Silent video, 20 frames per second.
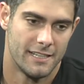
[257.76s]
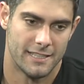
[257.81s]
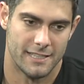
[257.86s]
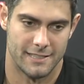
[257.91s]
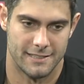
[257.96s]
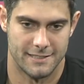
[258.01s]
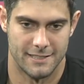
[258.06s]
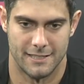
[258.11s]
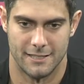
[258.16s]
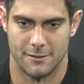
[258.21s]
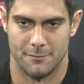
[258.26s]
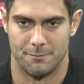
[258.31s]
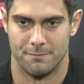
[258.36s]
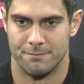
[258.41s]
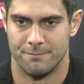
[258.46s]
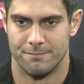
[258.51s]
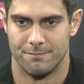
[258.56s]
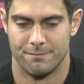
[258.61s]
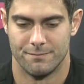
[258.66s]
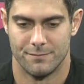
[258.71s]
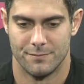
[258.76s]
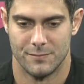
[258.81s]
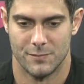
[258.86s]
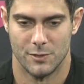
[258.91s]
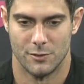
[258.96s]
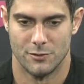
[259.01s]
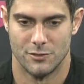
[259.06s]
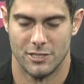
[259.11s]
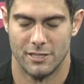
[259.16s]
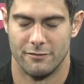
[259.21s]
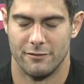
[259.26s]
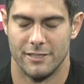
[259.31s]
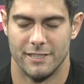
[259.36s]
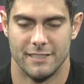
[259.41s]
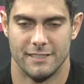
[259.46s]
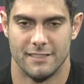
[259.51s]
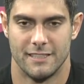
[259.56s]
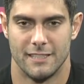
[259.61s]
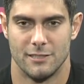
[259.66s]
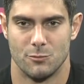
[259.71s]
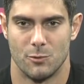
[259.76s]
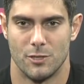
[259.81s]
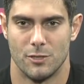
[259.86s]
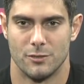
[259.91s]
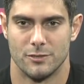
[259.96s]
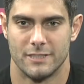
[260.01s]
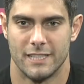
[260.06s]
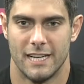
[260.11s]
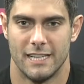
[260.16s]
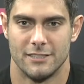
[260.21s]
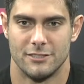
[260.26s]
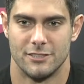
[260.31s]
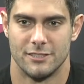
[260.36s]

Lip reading: He's, JV's one of those guys,